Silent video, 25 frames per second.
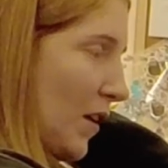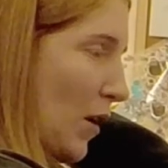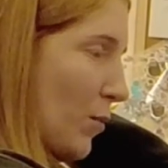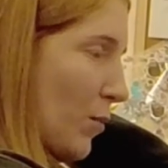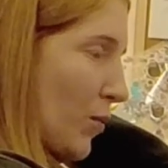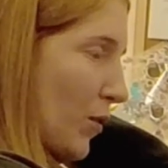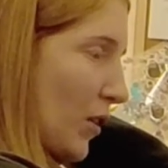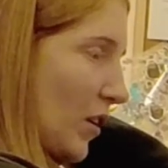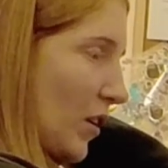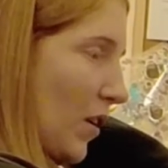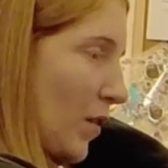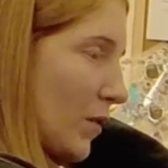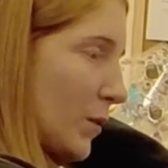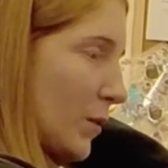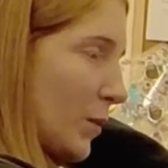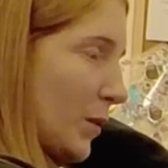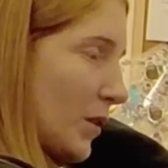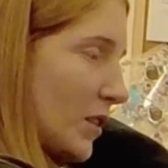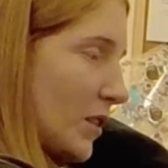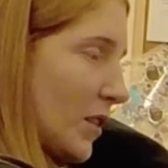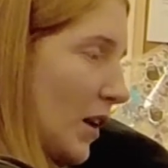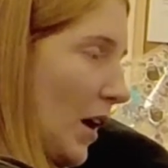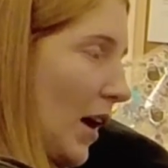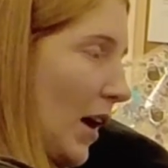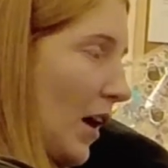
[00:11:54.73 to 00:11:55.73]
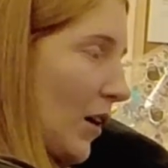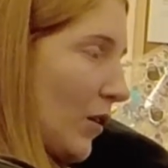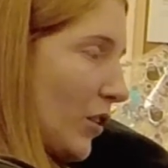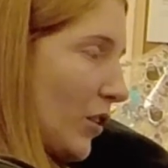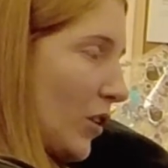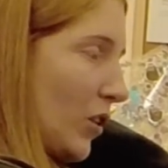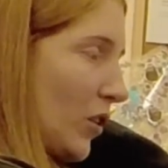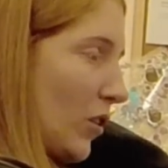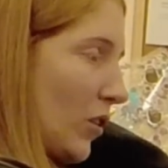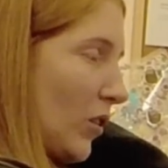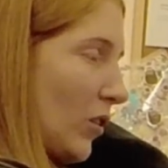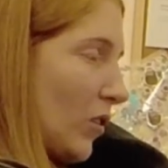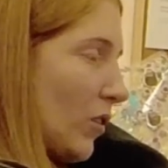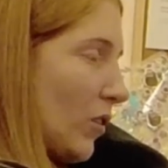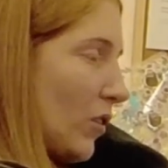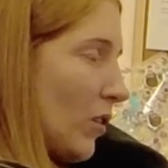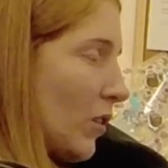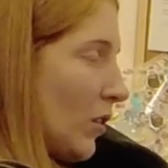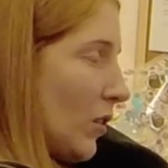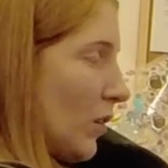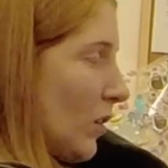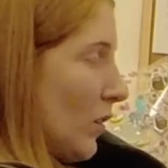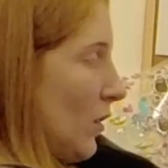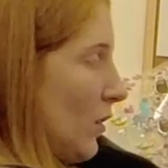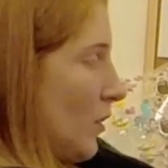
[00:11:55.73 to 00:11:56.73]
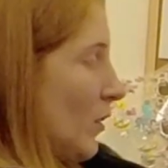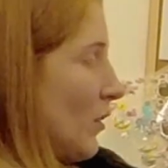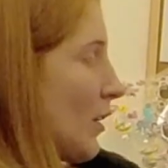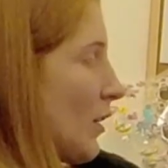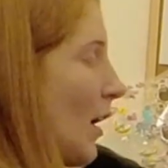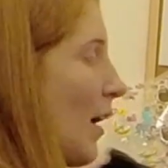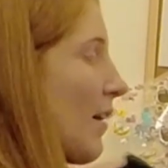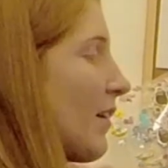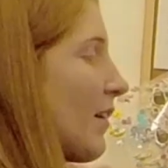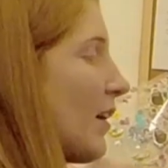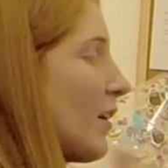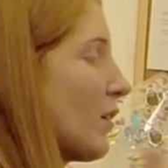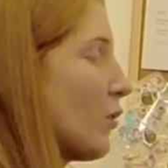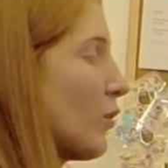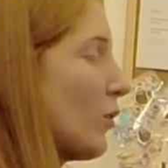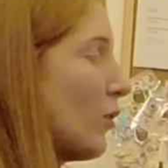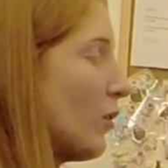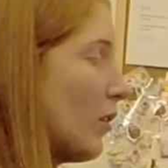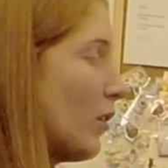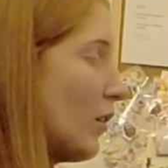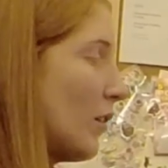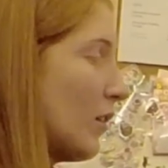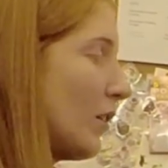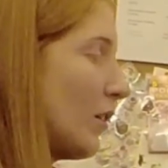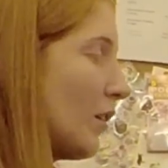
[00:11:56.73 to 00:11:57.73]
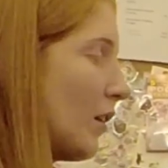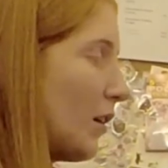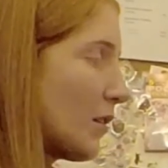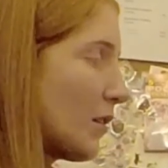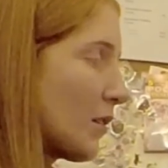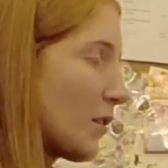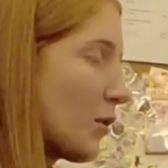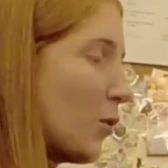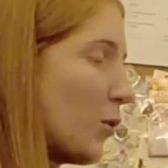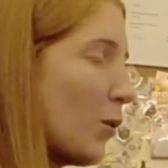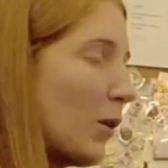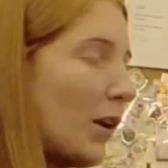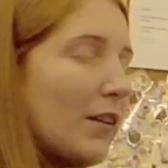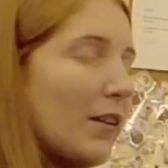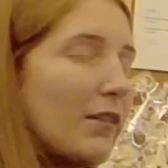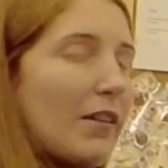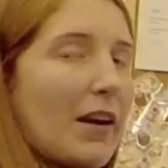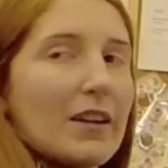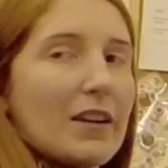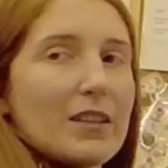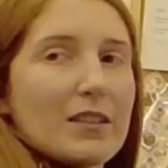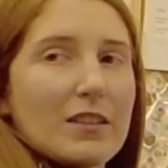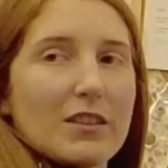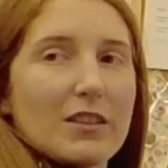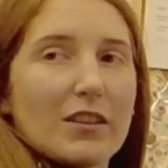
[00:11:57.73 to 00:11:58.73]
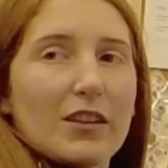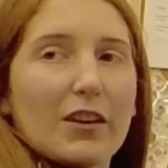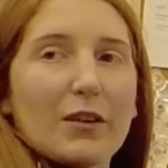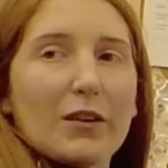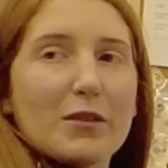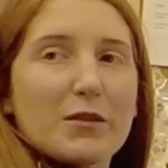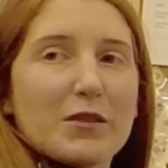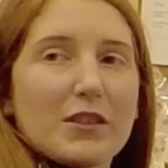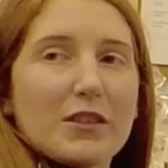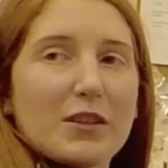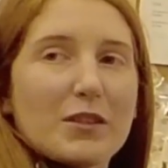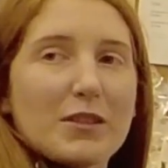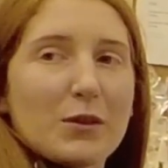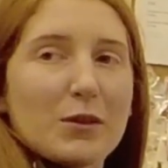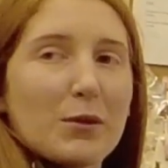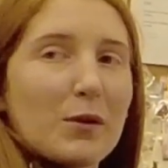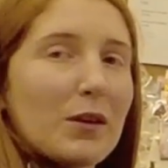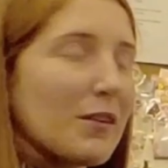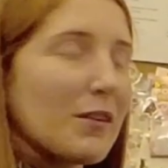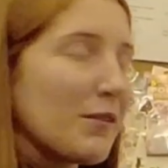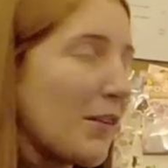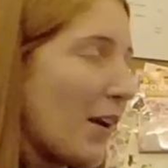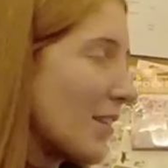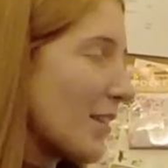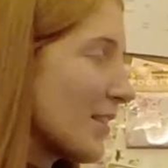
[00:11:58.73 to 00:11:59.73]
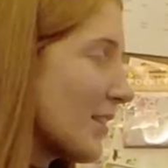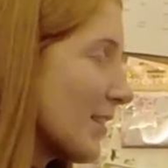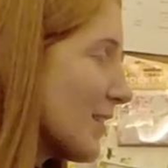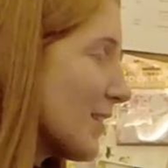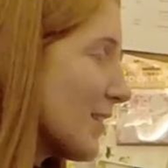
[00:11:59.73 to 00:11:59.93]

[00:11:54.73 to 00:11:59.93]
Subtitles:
felt pretty comfortable as to how you carry out your pull aerobics, and I just used to pull aerobics